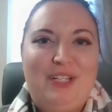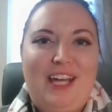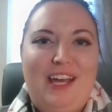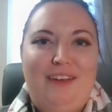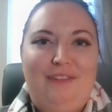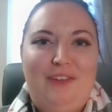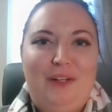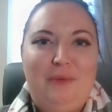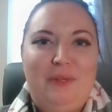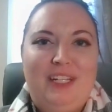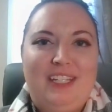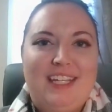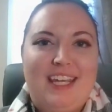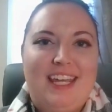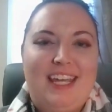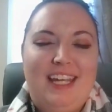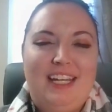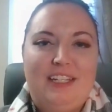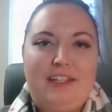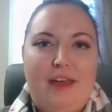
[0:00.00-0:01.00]
to everyone
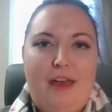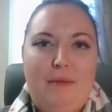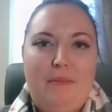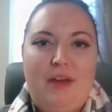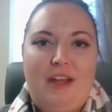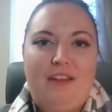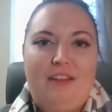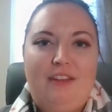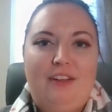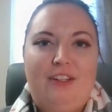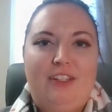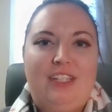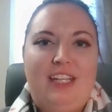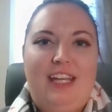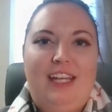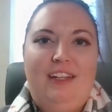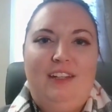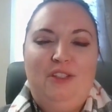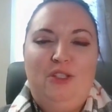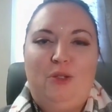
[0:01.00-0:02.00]
taking time out of their
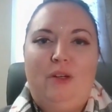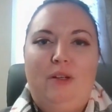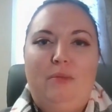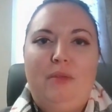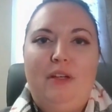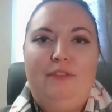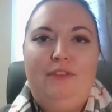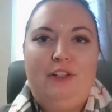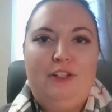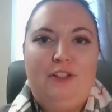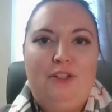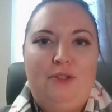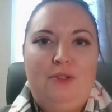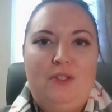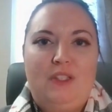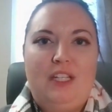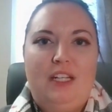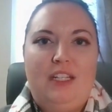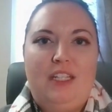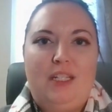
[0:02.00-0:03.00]
day to join me for
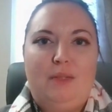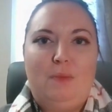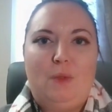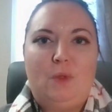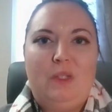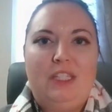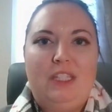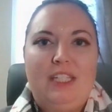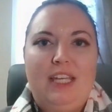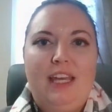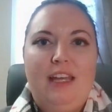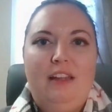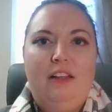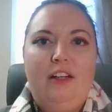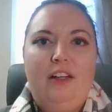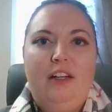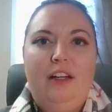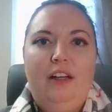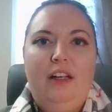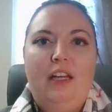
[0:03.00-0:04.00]
Tuesday Tips with
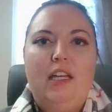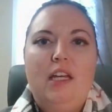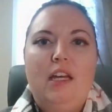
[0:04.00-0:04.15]
Taylor.